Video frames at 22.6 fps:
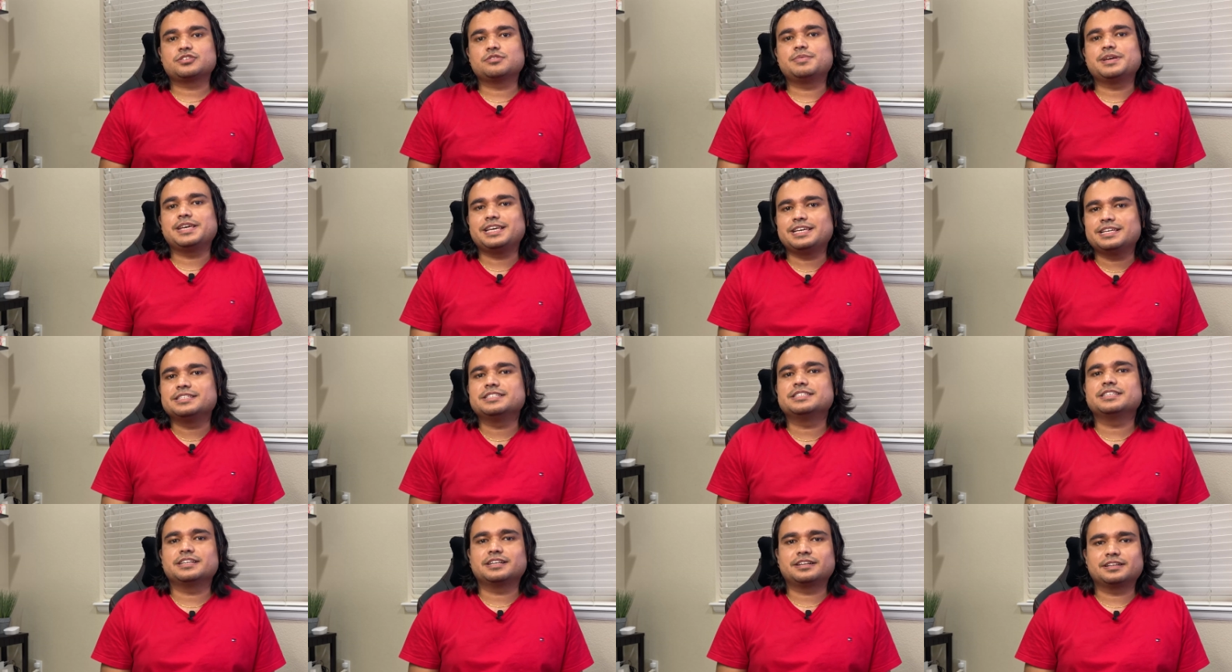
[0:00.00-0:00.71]
be
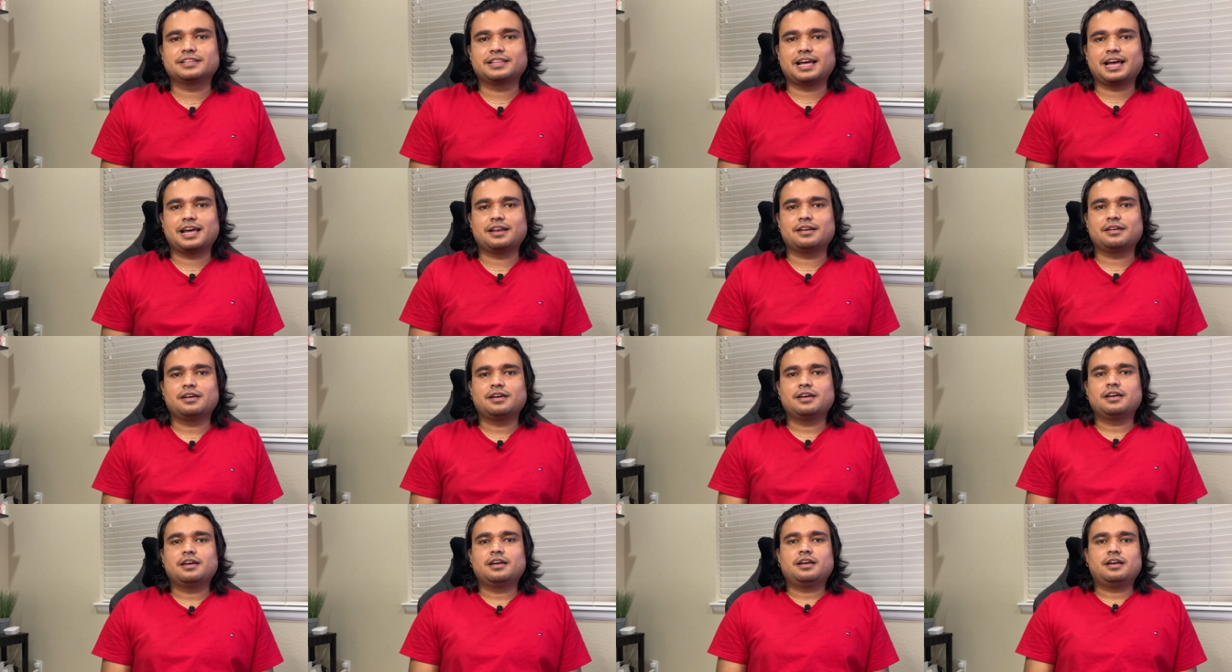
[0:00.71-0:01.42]
easier than,
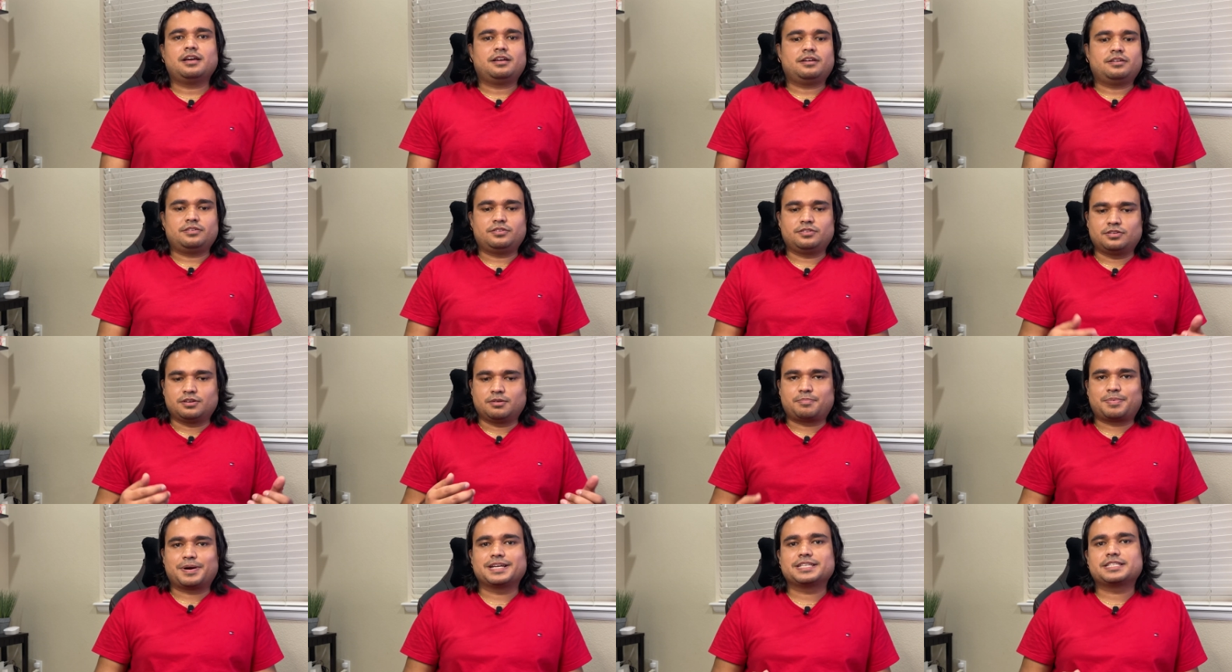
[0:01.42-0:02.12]
you know,
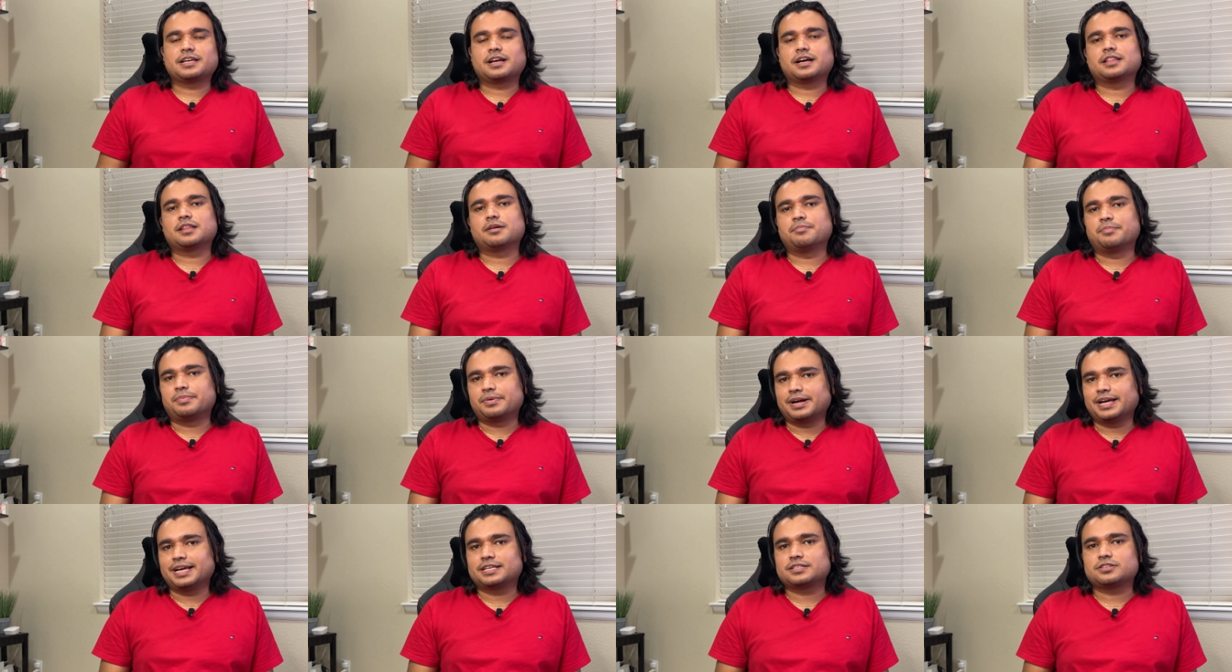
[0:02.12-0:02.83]
pressing on the
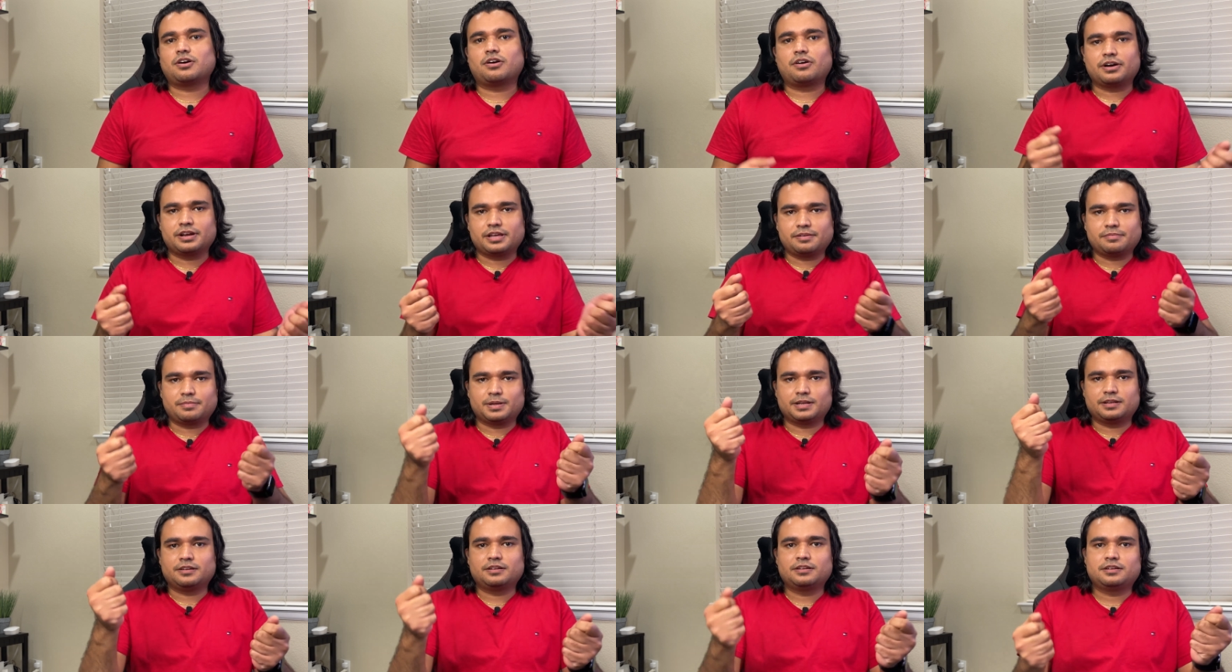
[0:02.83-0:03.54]
brakes or
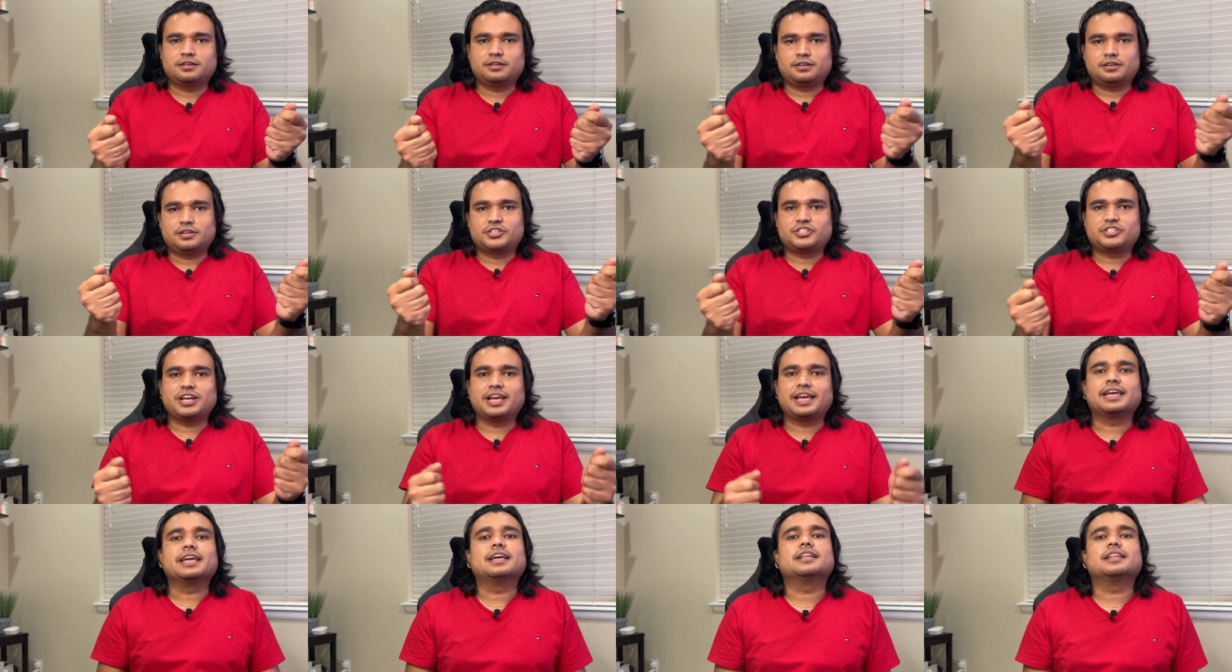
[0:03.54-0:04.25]
even
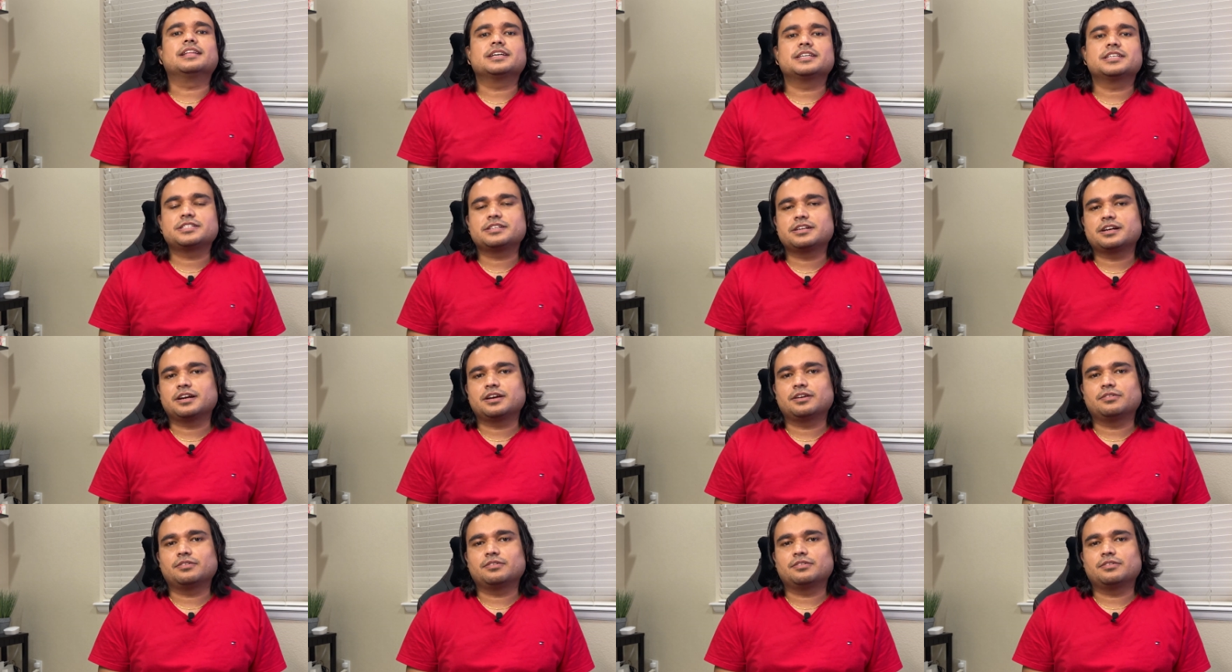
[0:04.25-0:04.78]
shaking the steering